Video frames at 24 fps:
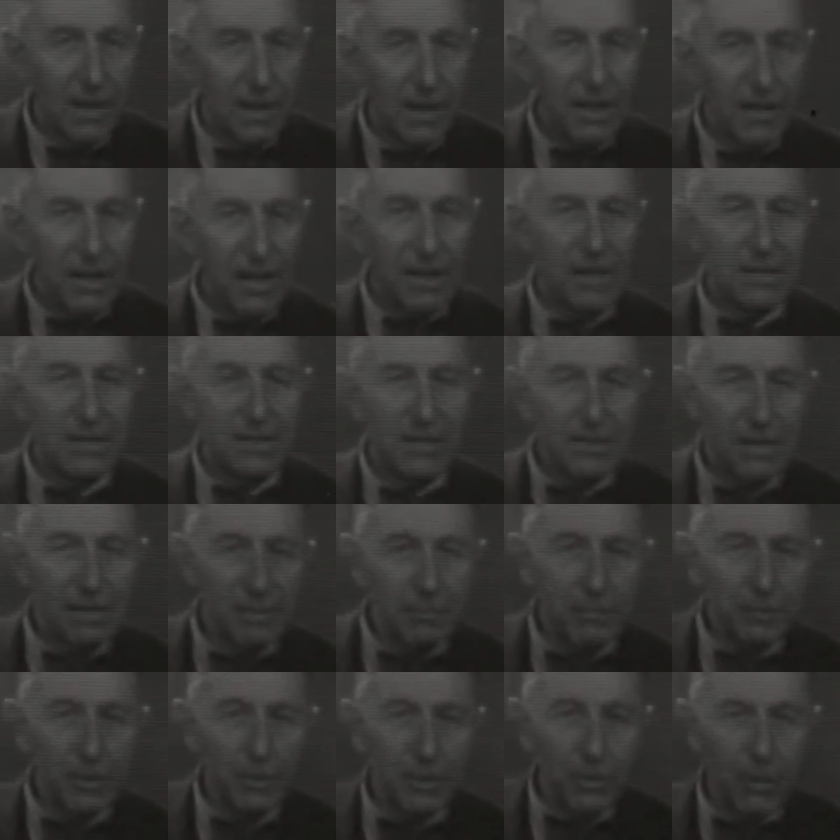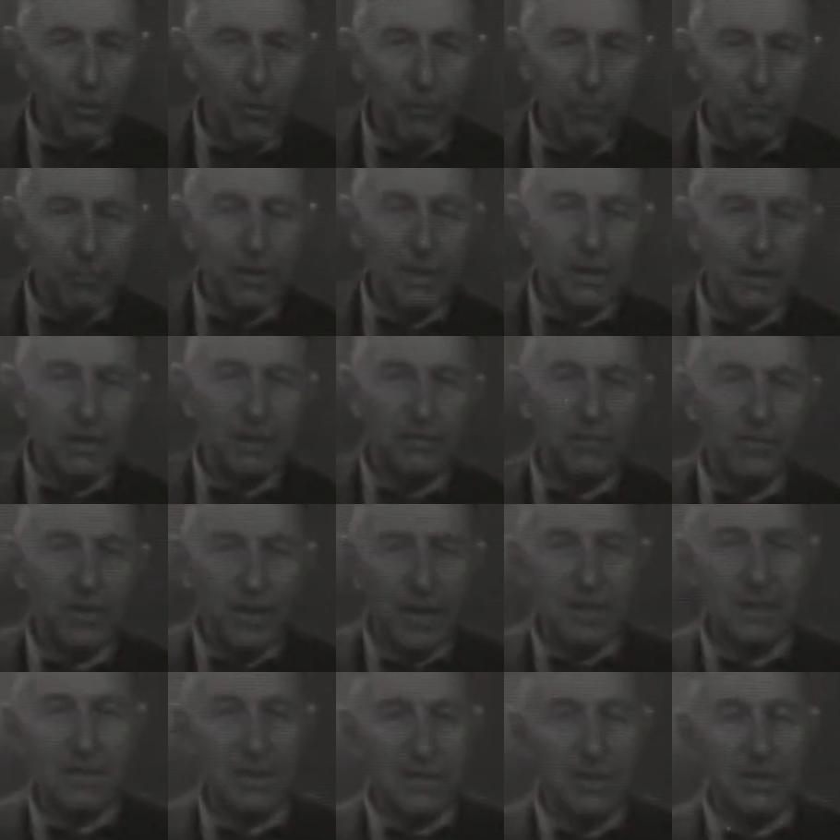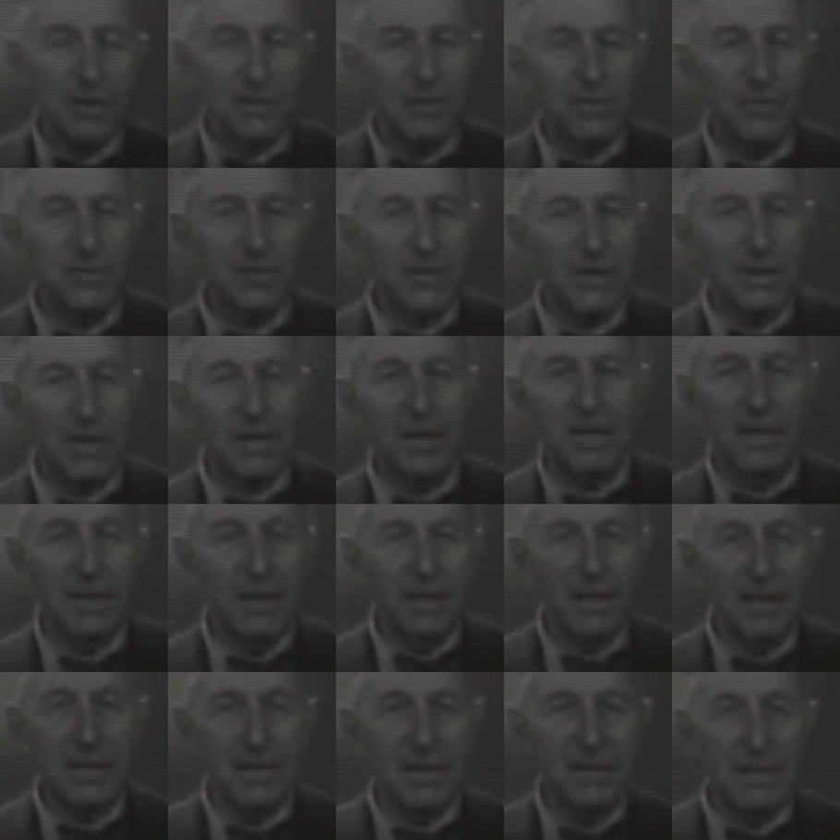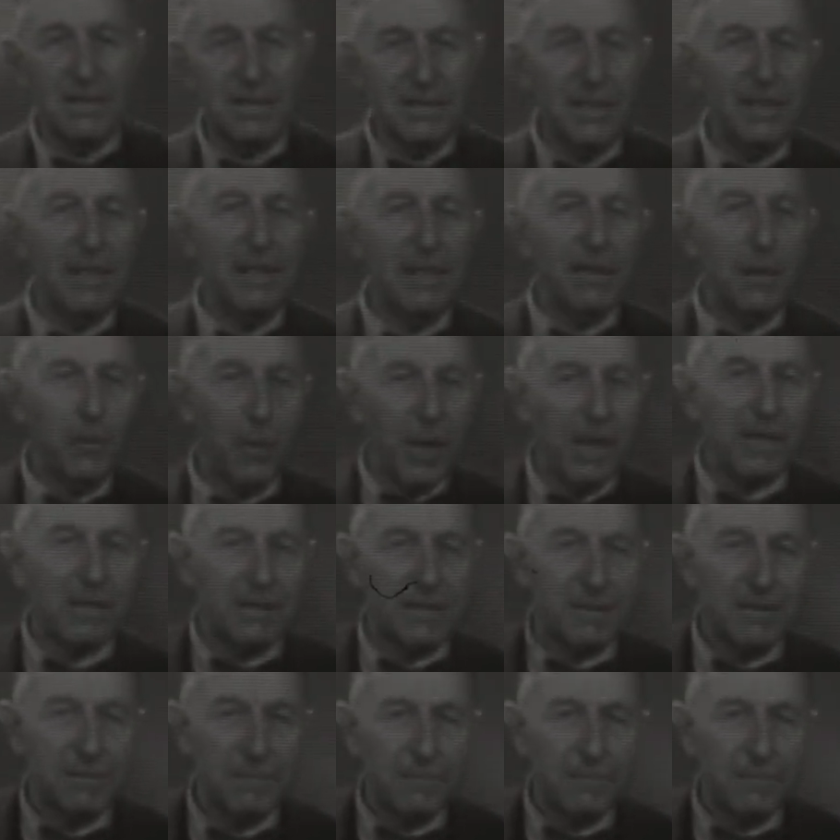and simple homemade devices of string and sealing wax.